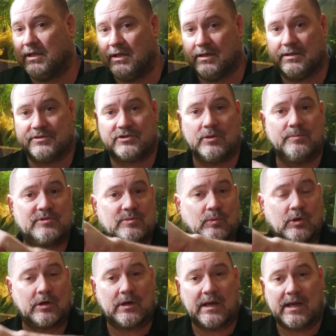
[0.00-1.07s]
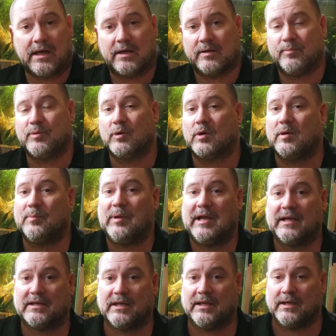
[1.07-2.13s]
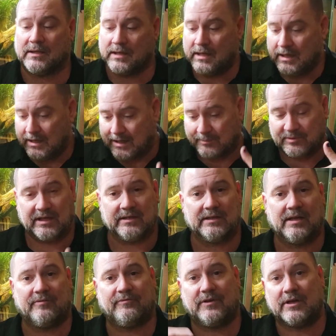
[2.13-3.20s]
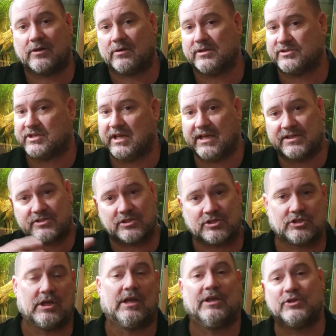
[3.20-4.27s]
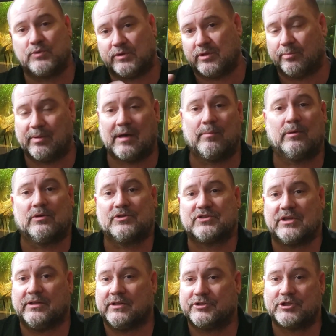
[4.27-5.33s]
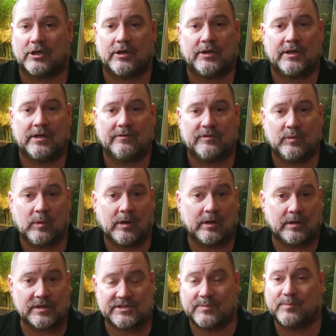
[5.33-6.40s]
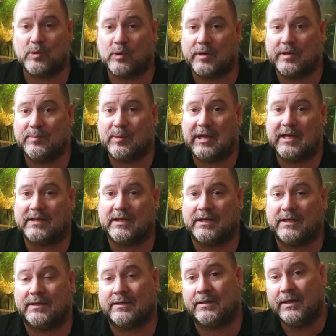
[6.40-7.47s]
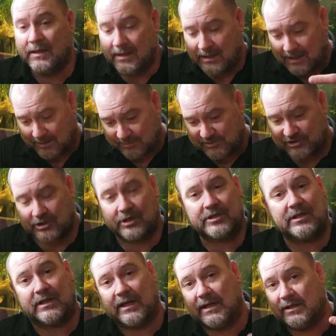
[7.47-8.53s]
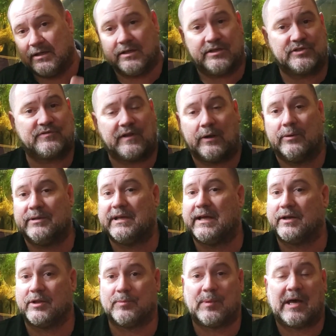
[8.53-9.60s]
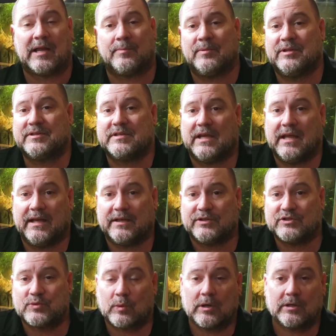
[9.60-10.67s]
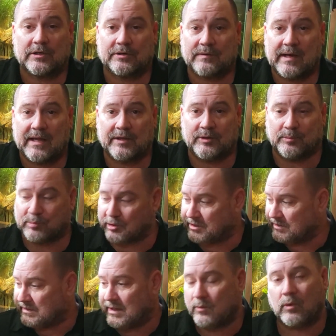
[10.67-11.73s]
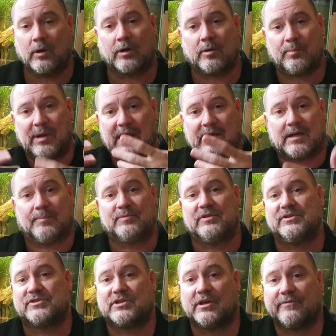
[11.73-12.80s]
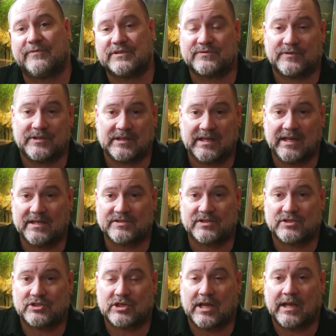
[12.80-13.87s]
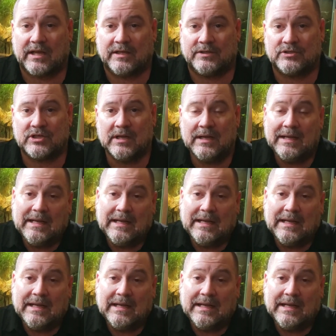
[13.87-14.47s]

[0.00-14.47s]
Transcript: in, and scoop some water out and pour it back in. I'm getting that vigorous gas exchange with the bubbles and the churning of the water as I'm pouring it back in. I'm circulating it. It's flowing down to the bottom of the tank and swirling around and bringing that water back up to the surface for the gas exchange.